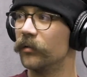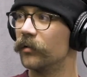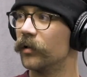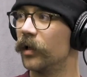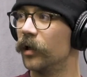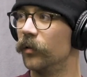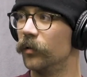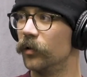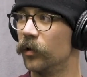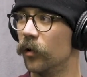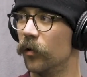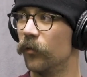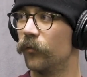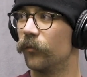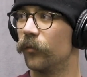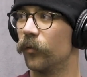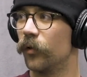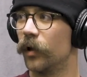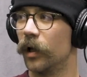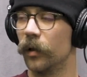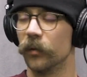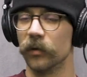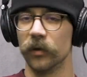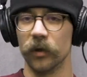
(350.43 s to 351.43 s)
I would go
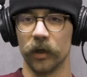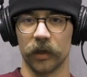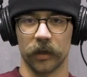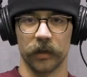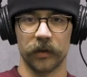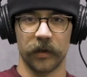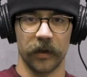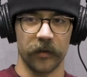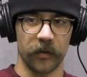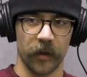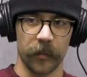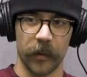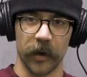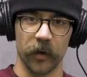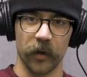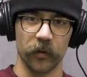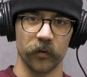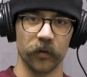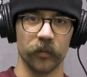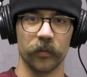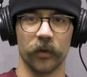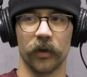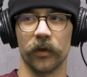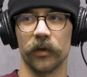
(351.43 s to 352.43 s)
for it. I would look to my older
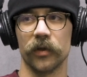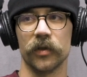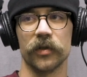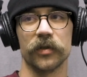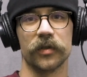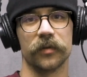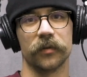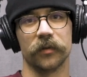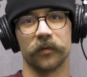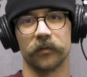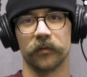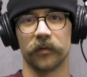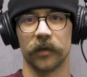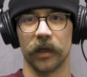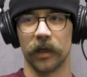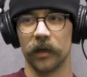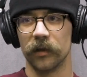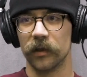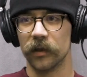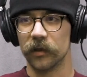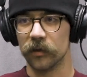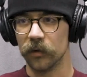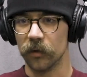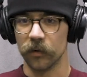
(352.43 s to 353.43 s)
brothers and kind of
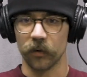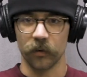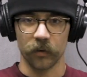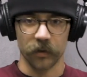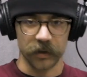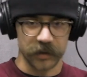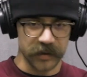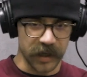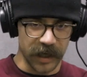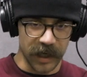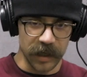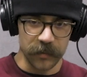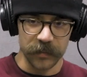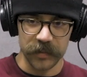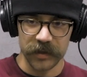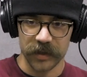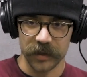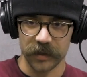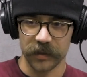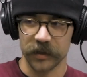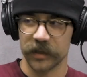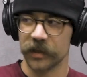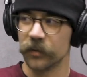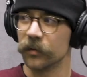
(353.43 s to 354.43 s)
like go through their tapes
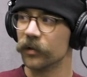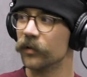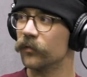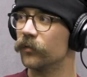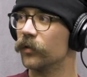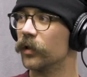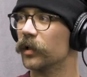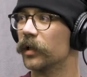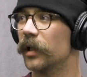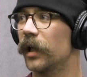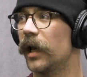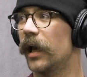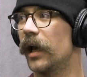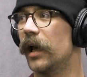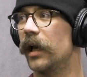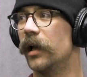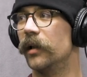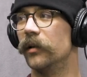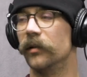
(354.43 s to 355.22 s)
and see what the fuck they had.